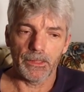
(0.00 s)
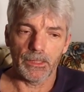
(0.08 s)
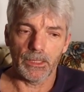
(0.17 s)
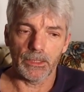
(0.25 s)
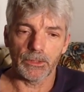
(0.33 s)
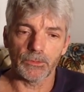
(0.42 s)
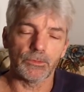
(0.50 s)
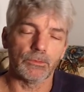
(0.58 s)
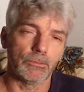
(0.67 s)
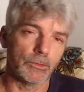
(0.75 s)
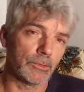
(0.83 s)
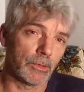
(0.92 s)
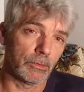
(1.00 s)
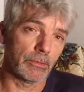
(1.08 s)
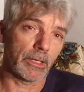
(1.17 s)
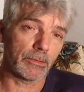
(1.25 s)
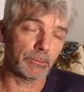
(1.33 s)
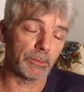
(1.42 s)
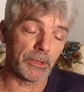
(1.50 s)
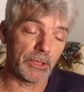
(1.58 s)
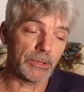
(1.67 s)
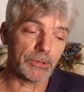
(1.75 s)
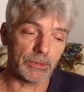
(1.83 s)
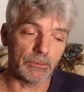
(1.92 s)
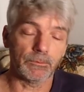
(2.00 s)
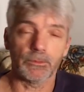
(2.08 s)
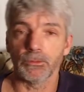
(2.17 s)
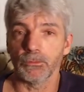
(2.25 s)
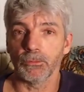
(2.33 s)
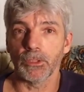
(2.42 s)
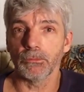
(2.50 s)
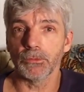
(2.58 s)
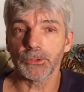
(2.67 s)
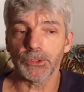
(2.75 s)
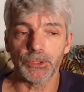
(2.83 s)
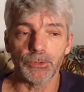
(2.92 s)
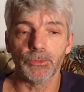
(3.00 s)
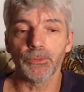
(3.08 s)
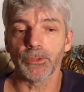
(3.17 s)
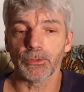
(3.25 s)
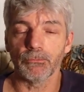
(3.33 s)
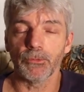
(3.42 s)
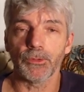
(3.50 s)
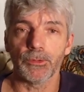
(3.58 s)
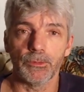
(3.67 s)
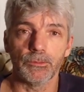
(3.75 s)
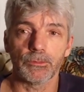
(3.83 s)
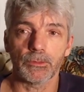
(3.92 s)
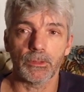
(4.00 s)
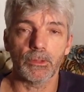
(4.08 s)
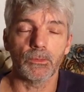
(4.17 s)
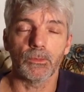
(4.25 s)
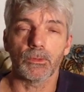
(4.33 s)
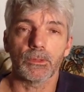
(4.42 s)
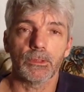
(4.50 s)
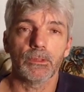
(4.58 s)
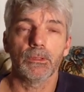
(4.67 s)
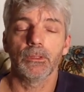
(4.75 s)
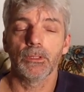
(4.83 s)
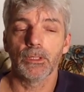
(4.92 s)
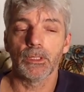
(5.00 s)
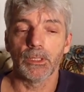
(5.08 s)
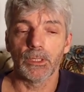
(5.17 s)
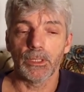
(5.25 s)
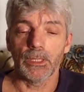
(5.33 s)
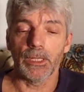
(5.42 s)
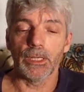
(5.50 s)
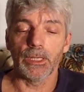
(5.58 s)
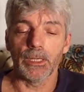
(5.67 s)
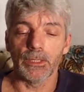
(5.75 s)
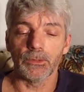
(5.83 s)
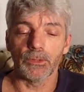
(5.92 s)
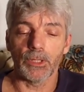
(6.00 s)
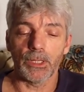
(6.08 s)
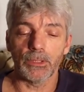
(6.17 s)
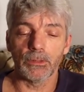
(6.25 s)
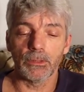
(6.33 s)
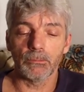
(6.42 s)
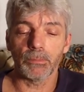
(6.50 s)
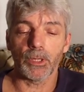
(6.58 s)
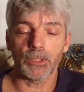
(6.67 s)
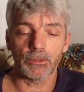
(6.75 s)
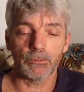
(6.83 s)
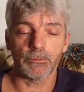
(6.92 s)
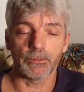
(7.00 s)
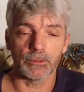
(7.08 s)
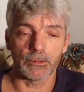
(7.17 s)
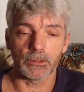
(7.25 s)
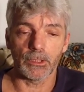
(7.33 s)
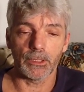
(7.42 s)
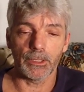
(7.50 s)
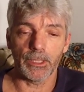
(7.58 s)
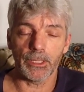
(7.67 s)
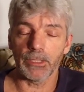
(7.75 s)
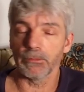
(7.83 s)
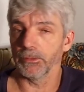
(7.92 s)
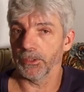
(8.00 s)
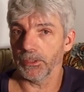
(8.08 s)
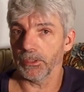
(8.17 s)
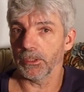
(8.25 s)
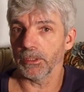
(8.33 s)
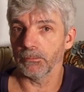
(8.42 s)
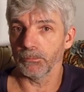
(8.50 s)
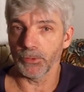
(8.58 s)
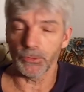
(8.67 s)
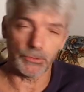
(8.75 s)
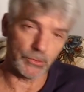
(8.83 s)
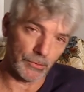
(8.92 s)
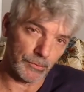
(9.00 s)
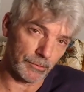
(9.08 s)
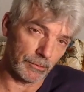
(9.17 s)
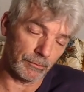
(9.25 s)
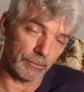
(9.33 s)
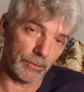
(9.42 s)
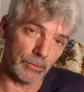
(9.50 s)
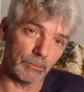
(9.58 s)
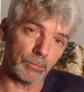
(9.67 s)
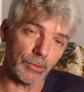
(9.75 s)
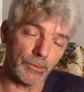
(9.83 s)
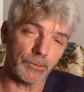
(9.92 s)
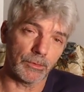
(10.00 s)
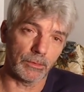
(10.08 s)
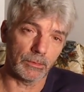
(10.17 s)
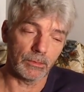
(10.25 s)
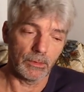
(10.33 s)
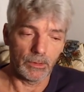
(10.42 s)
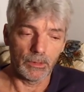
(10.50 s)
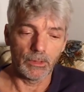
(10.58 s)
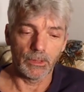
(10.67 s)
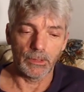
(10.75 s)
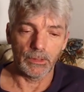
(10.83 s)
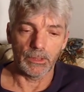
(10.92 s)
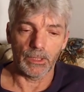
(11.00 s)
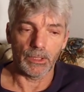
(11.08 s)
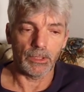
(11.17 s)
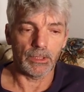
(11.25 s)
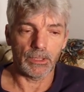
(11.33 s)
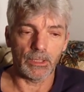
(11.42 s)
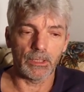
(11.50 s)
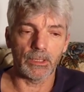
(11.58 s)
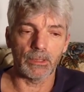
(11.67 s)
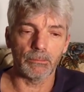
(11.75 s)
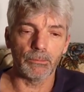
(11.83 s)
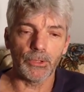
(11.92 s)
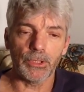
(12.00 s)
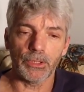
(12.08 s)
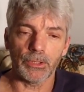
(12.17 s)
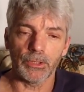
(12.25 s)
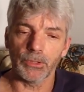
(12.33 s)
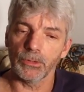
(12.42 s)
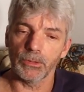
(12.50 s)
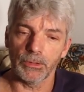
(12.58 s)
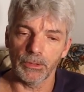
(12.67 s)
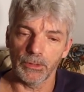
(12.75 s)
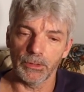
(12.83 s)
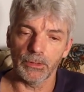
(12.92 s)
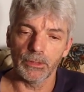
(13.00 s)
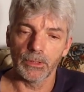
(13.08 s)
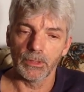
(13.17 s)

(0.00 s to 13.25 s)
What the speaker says: I guess it was her explanation for what was she doing with his cloak. And then Potiphar got angry and put Joseph in prison. And he ended up being in the